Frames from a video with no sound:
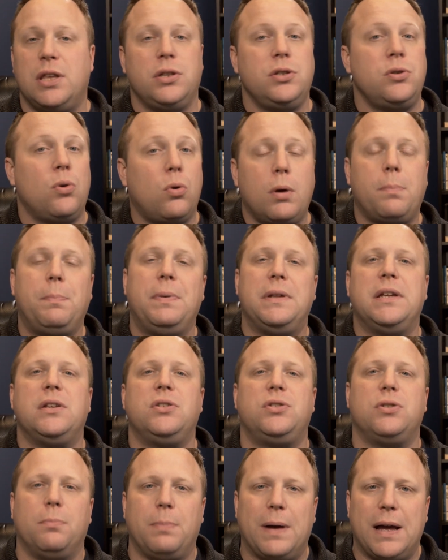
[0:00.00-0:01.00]
that your
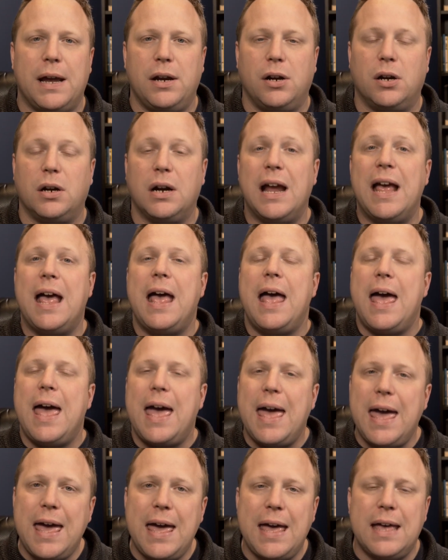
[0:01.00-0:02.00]
potential buyer
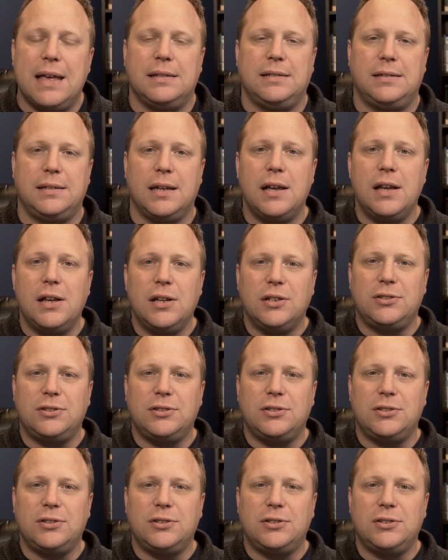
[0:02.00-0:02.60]
has.